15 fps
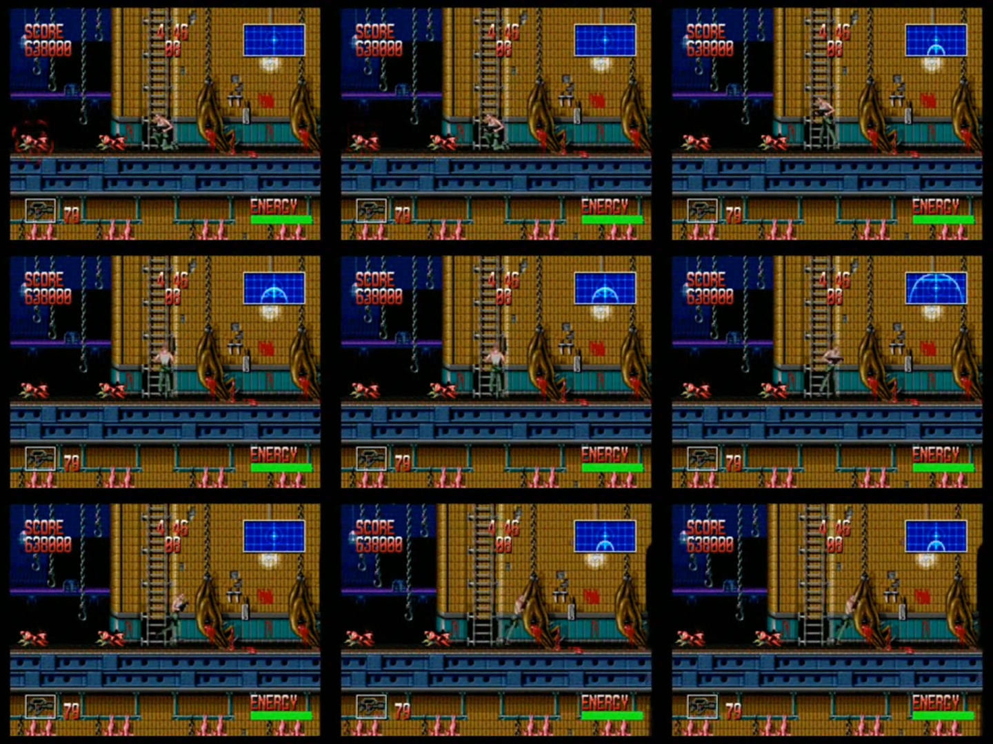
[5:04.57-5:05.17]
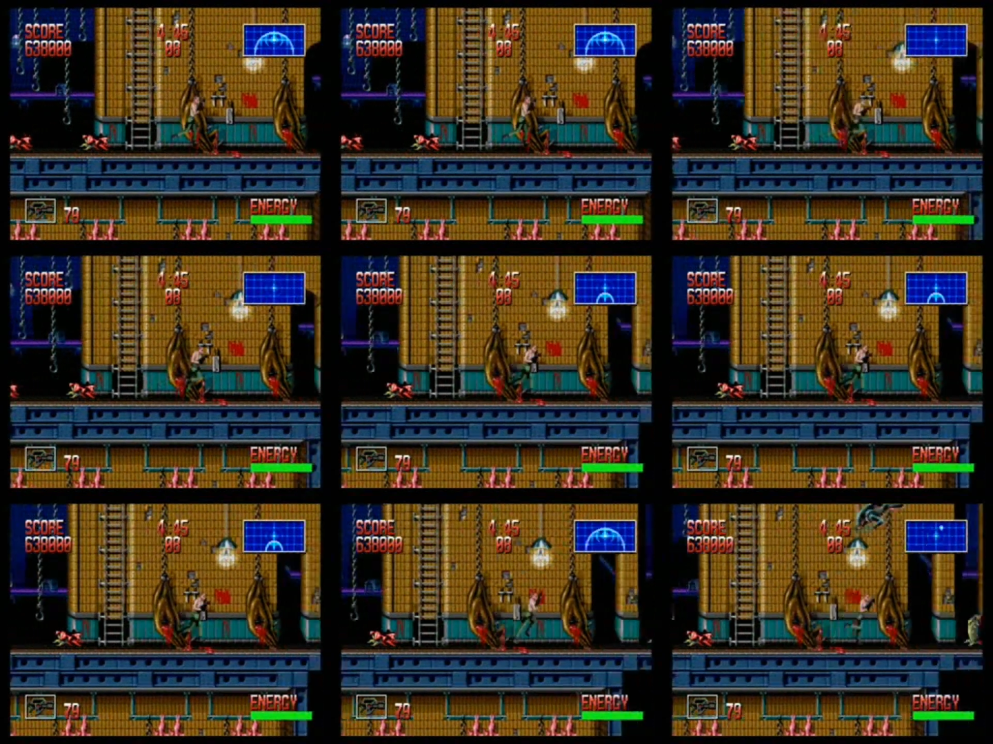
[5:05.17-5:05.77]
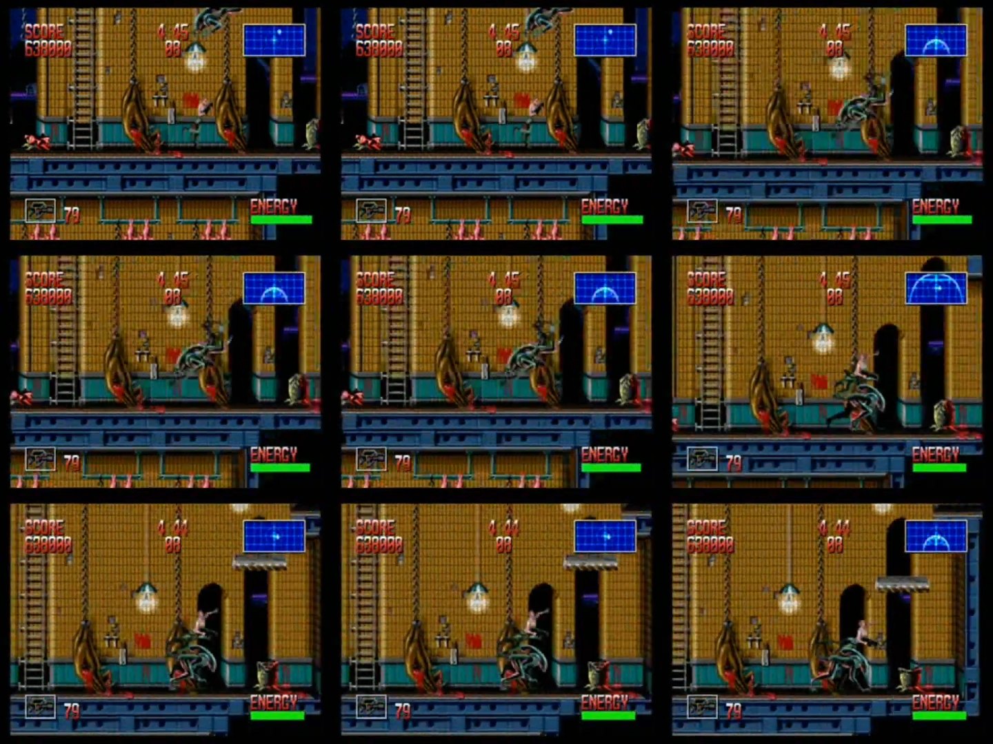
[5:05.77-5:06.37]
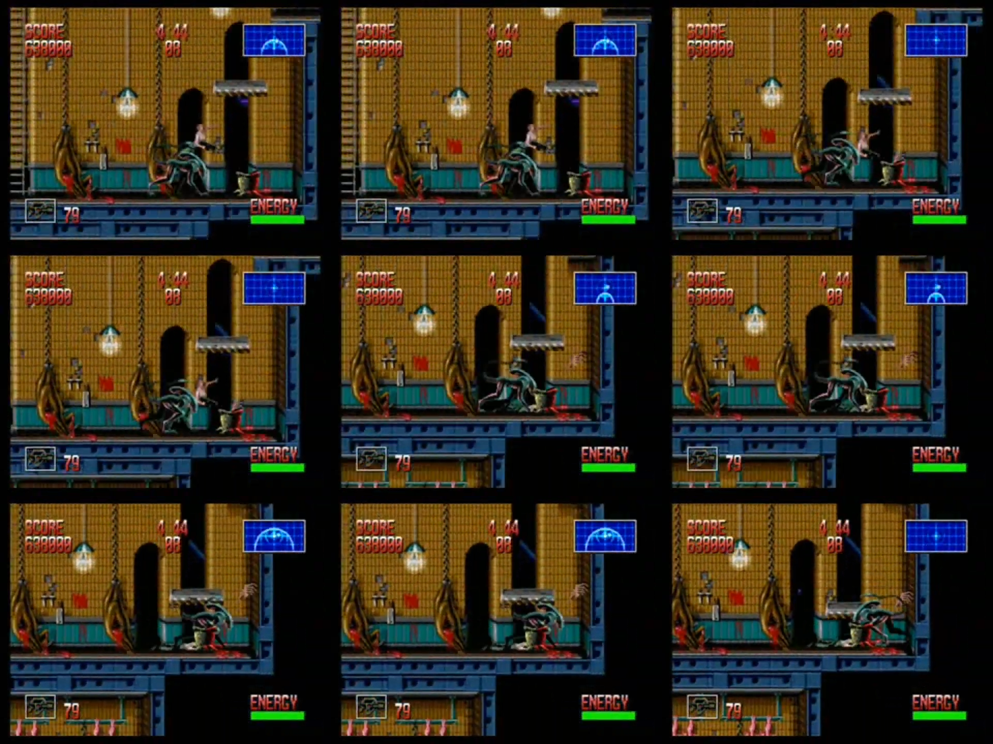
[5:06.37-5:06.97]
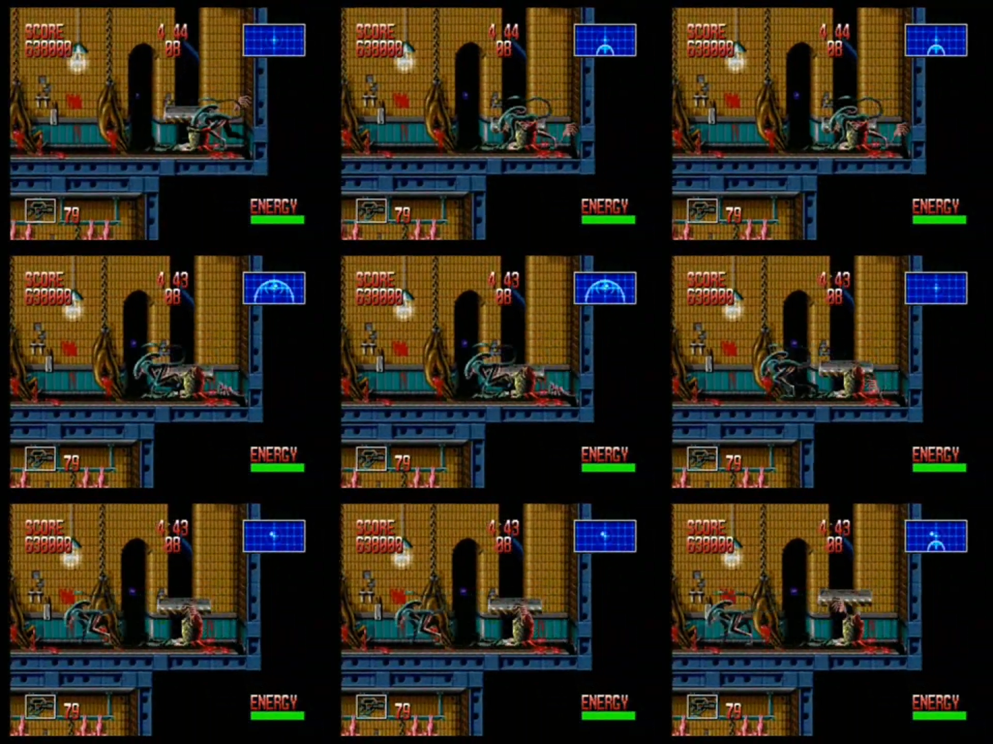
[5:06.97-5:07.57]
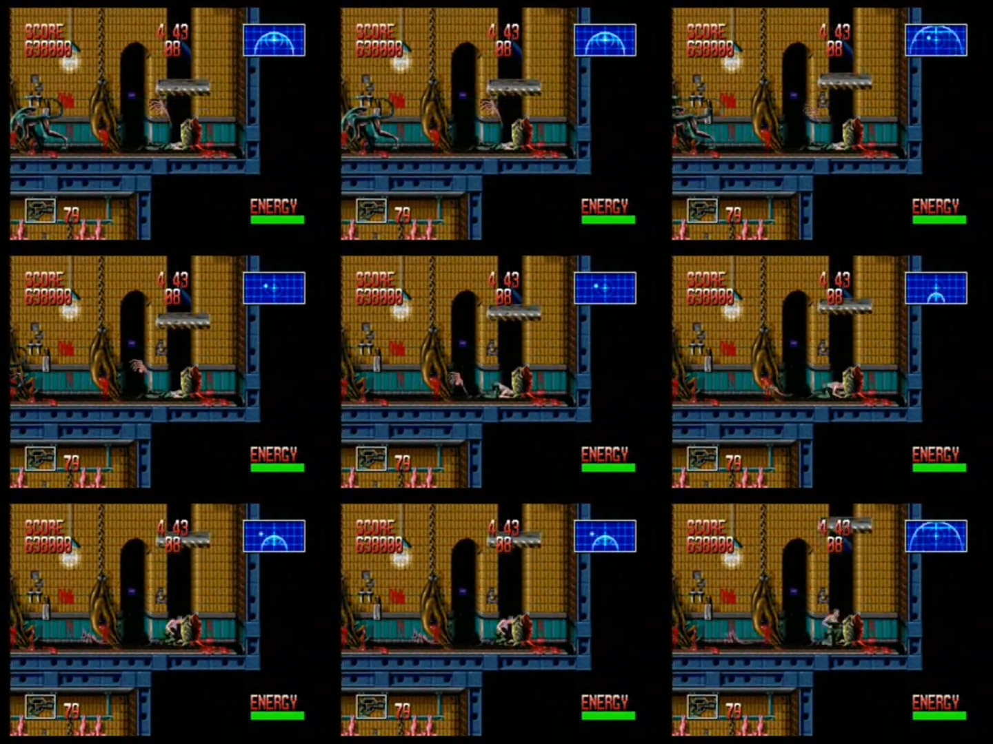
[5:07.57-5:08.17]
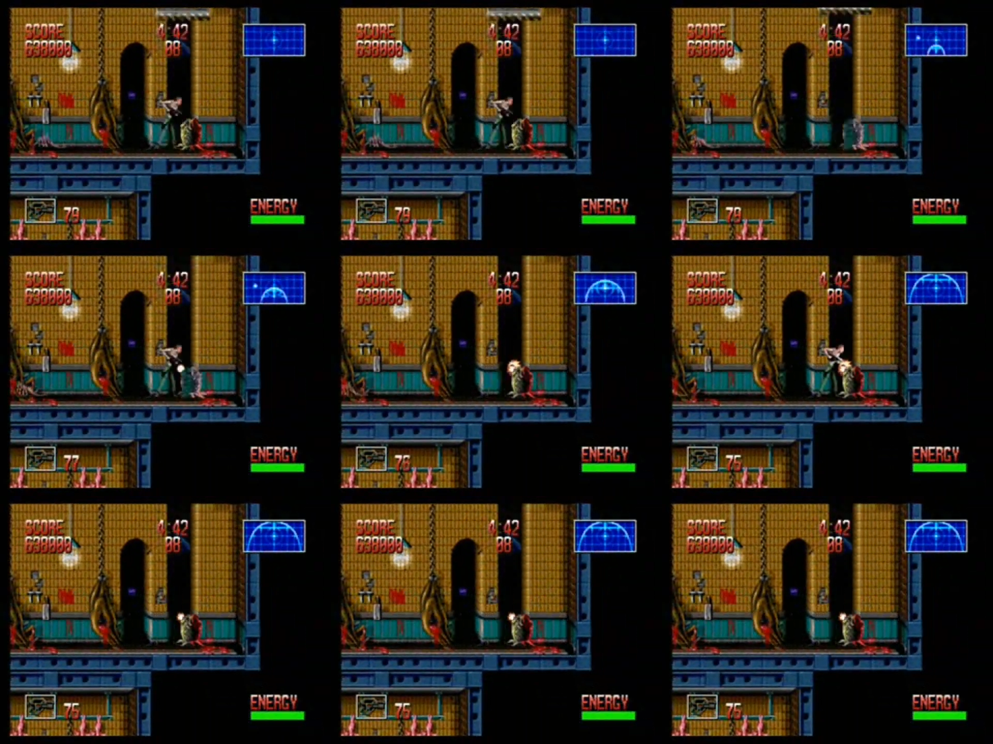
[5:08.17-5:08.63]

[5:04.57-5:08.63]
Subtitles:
No face is visible, so there are no lips to read.